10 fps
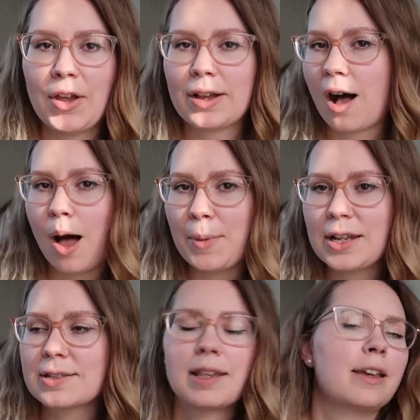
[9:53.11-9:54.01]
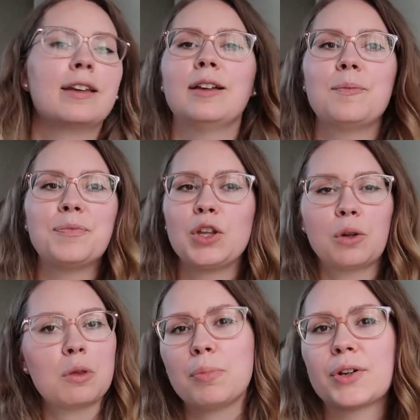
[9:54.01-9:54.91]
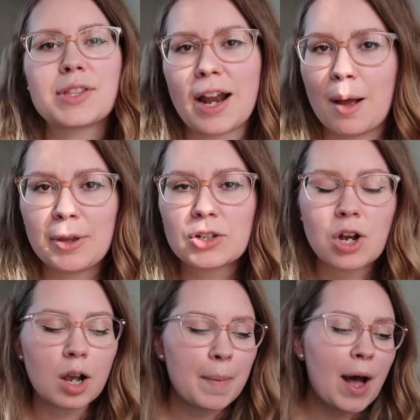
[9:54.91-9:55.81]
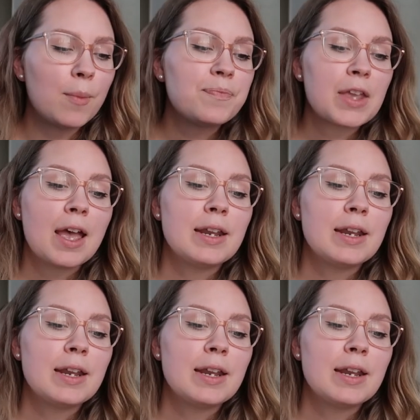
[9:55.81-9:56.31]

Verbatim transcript: like comments like you know, the books that I'm gonna talk about.